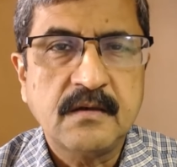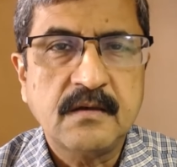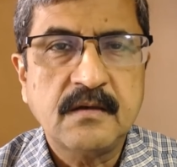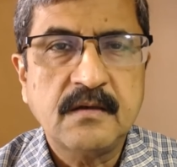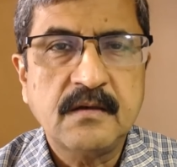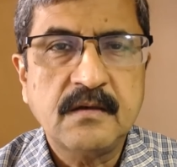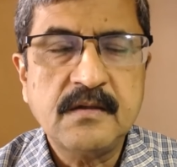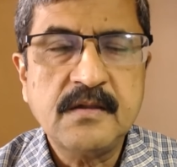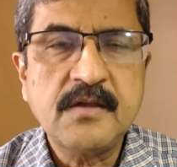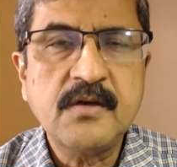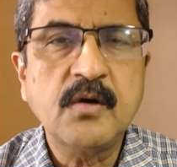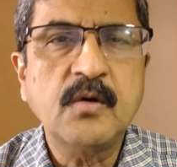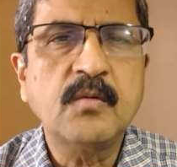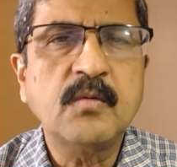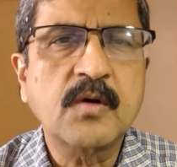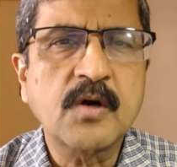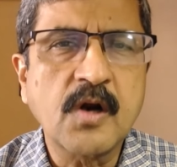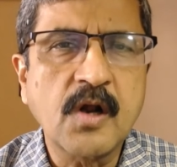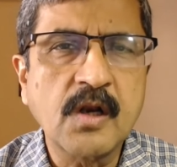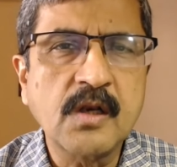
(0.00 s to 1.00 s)
the
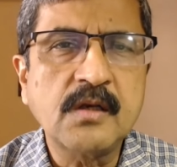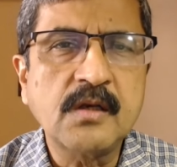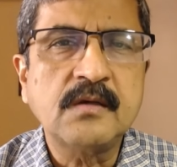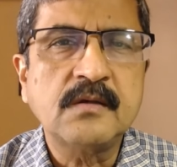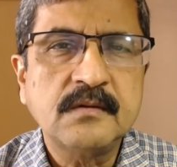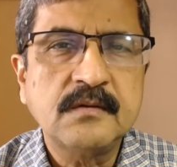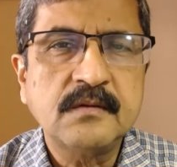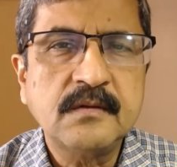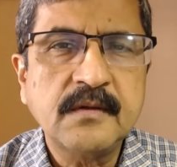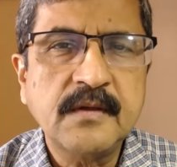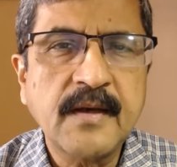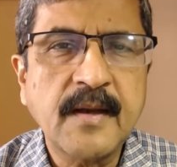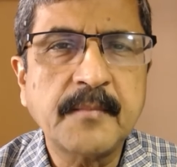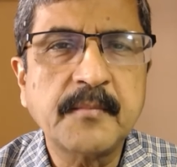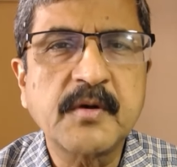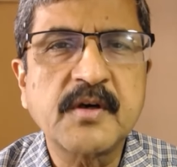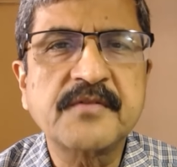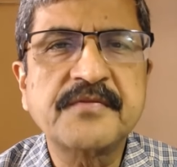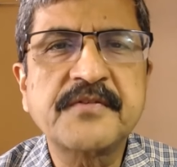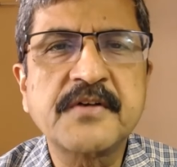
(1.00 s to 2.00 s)
overall
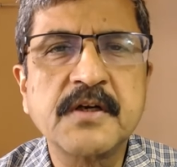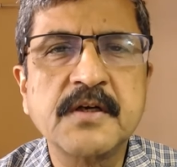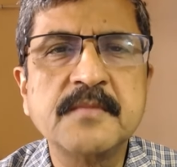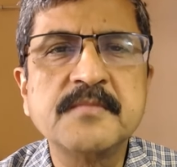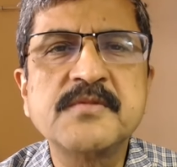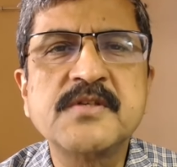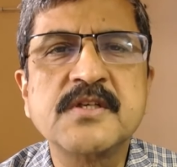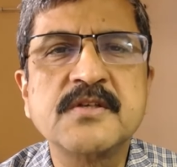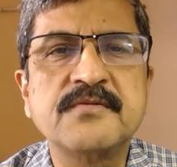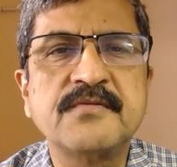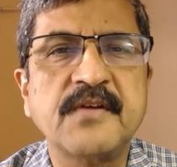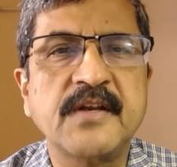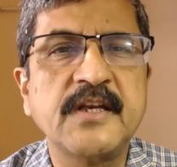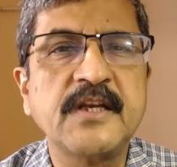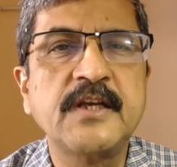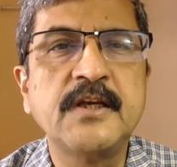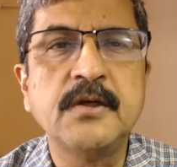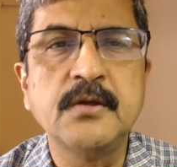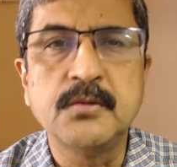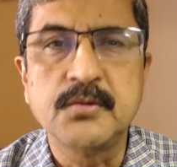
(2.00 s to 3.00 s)
number of terms is
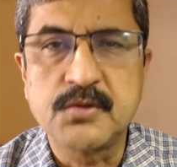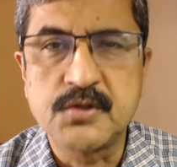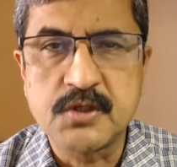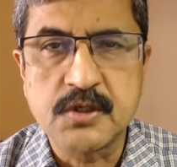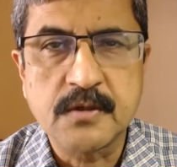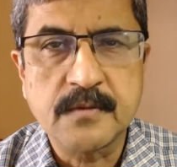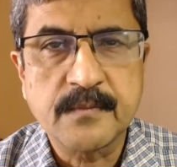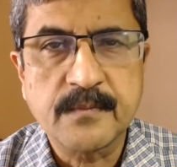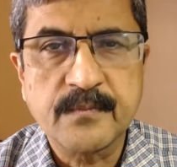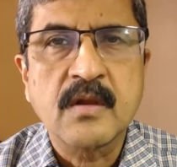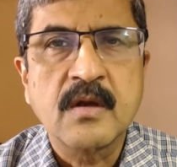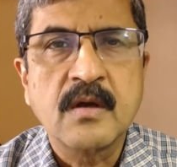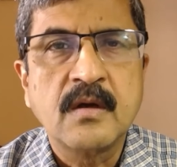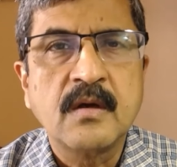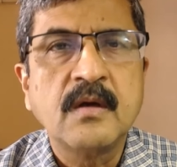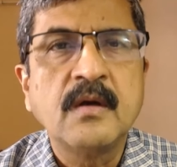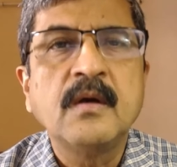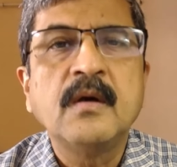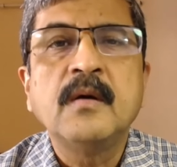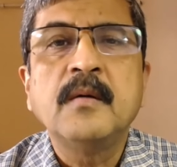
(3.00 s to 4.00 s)
very huge.
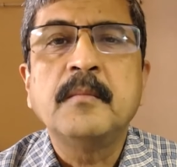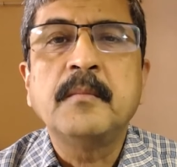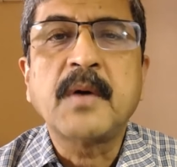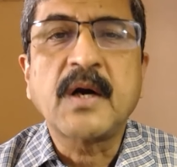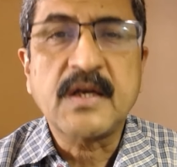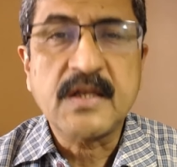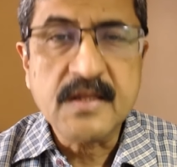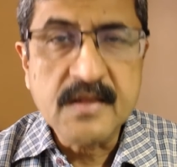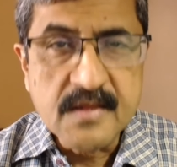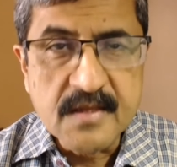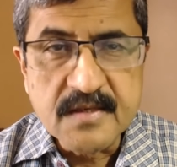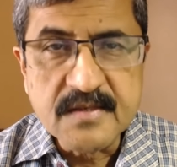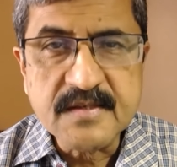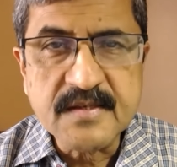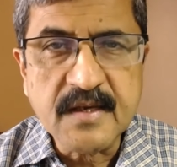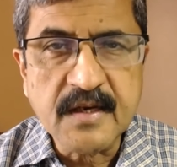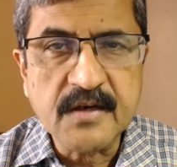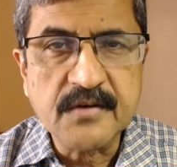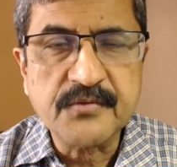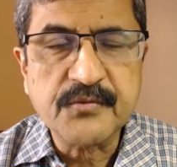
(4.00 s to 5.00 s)
But in this
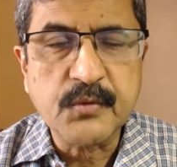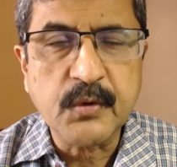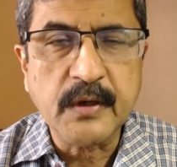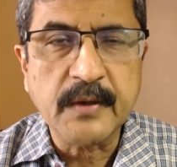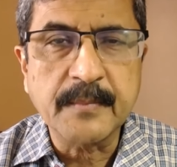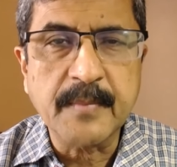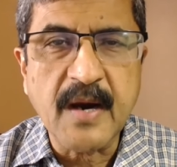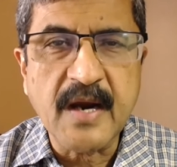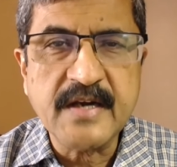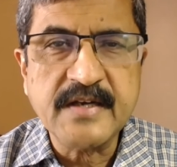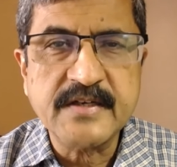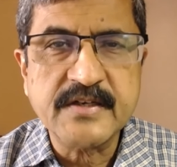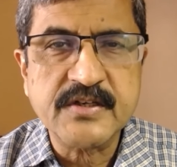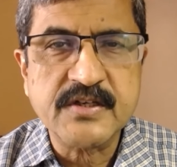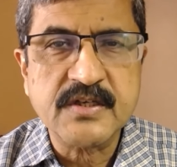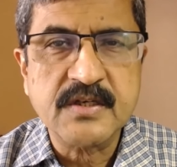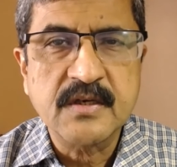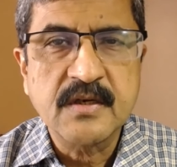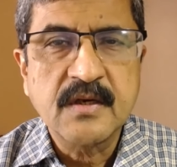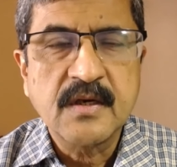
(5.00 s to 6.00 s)
set of
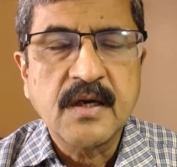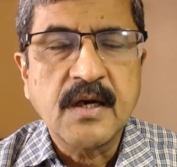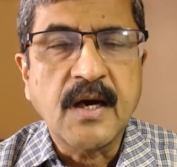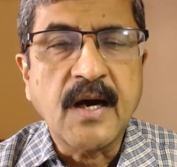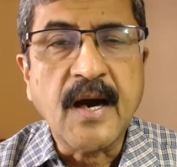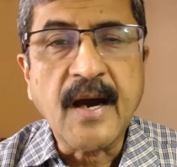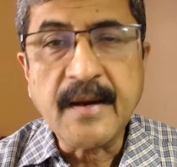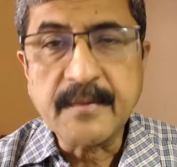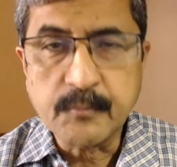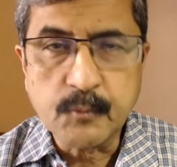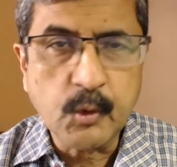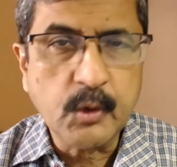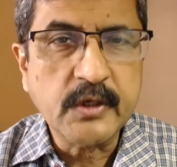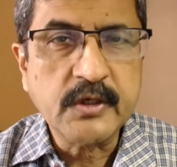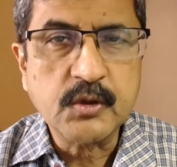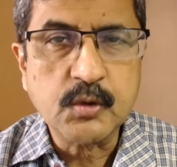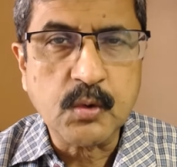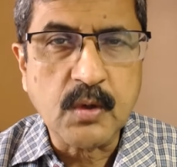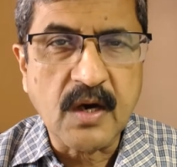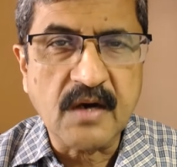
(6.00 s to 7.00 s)
Quickbytes, I am going
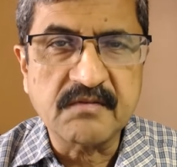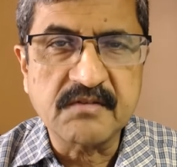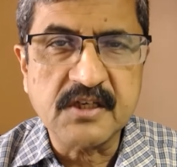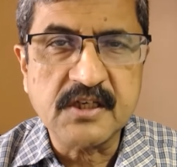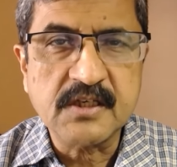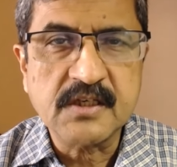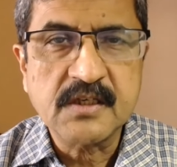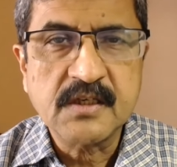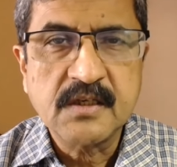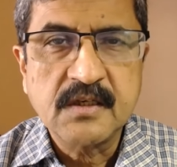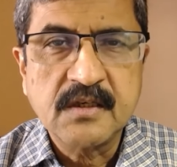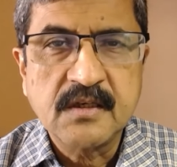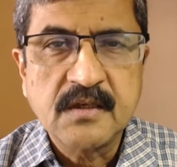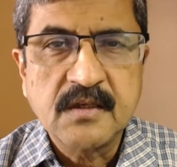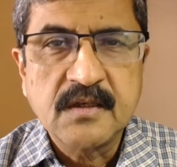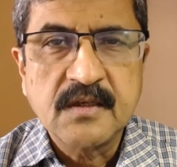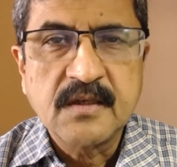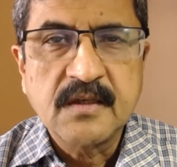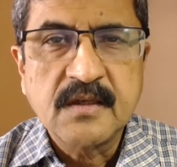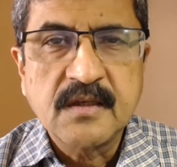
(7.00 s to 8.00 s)
to cover
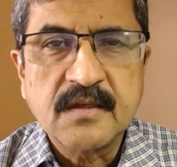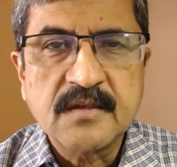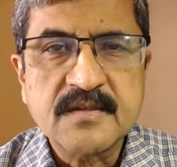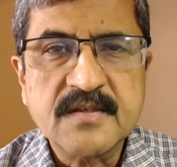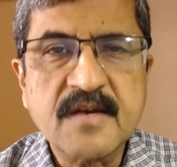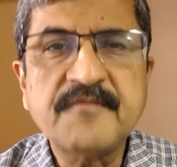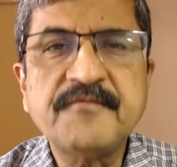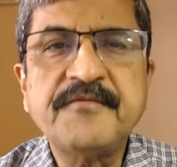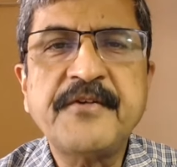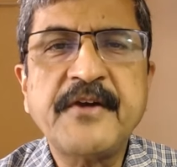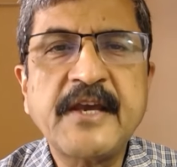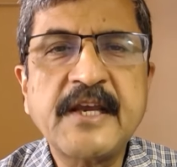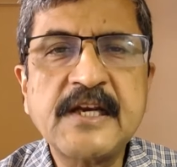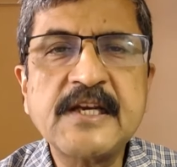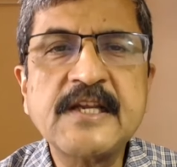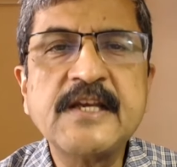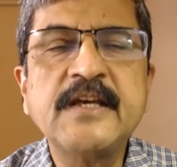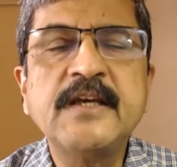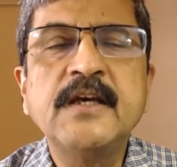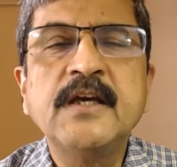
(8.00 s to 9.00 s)
some
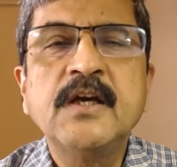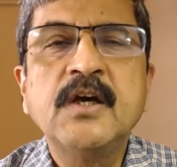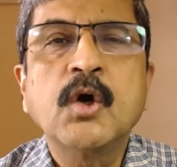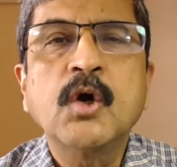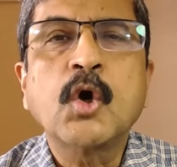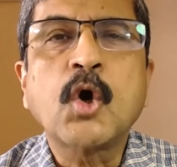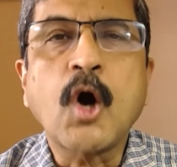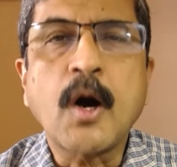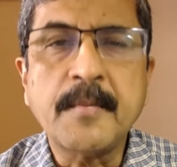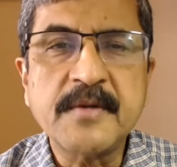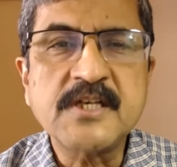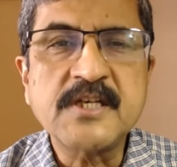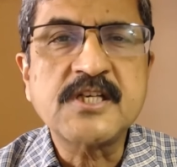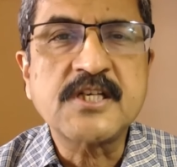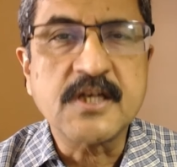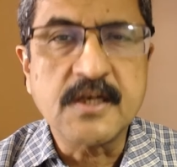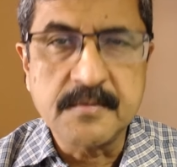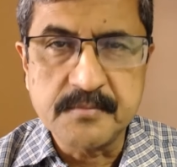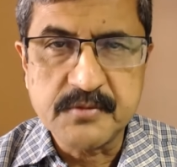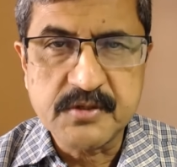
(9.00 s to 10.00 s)
fairly common
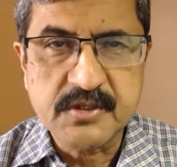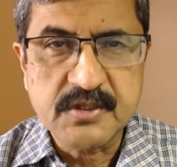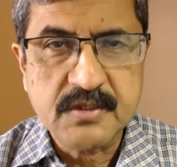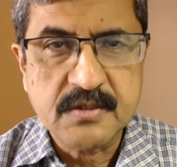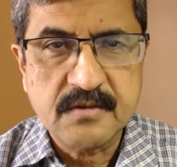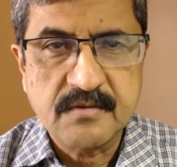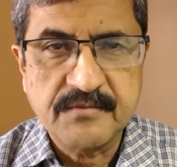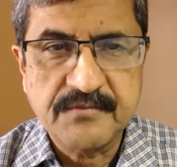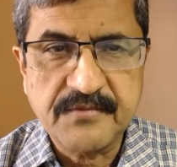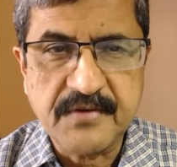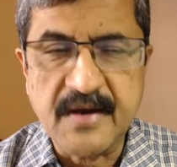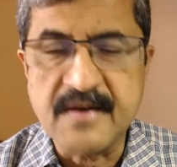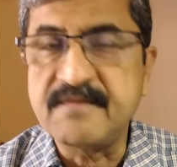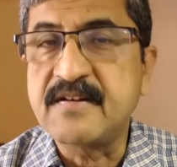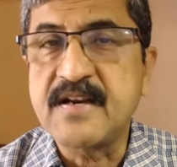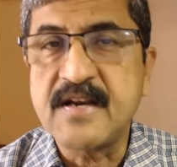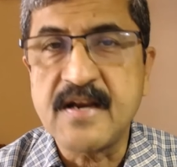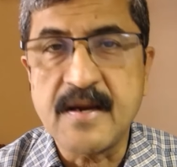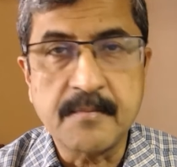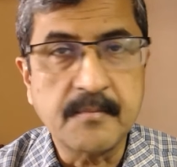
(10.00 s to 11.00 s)
terms, 5
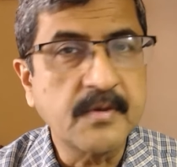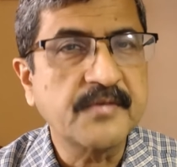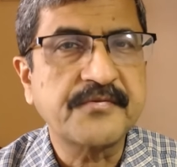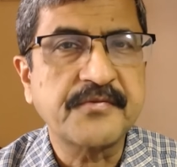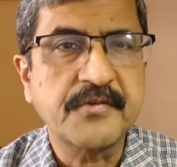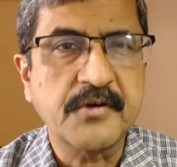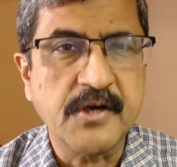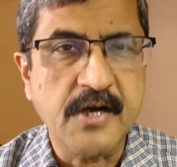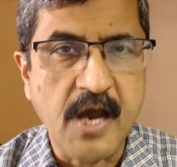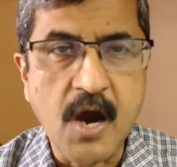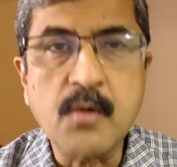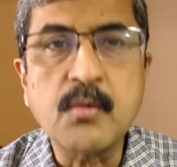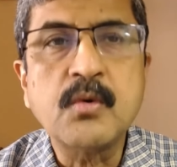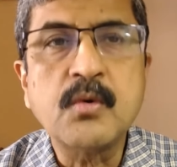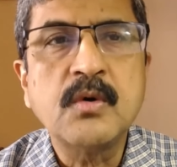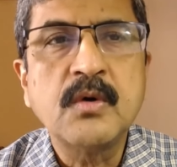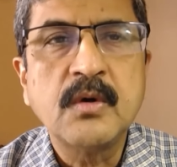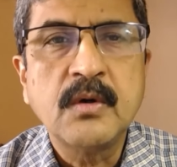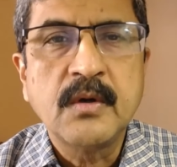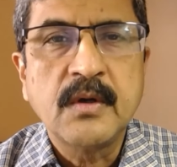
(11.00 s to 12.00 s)
in number for now,
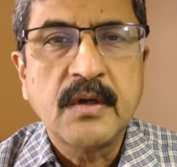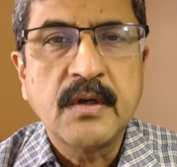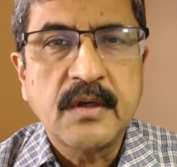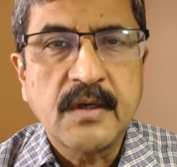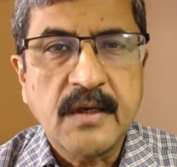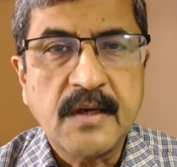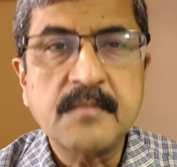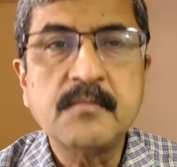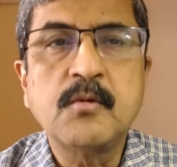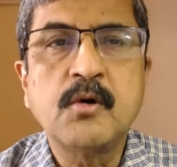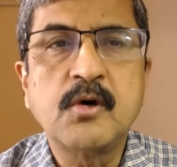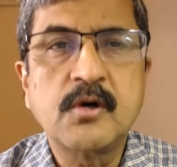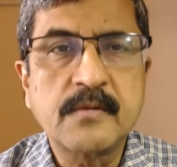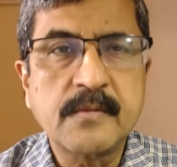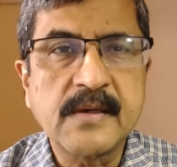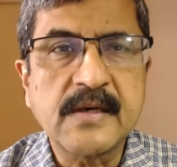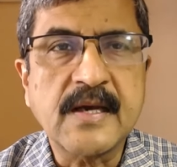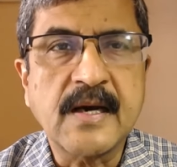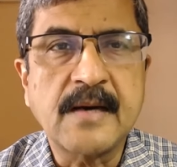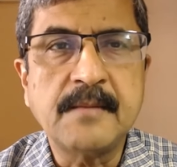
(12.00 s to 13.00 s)
and more
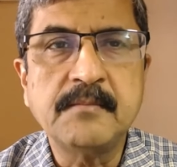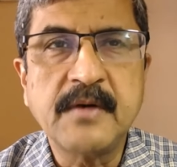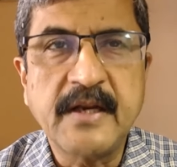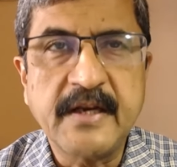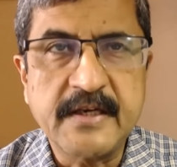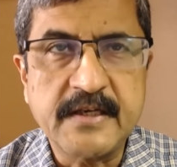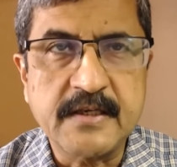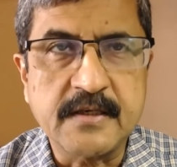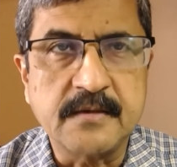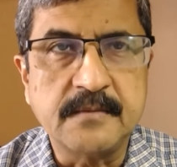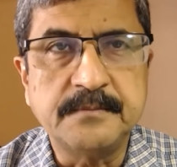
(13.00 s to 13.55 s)
will come later.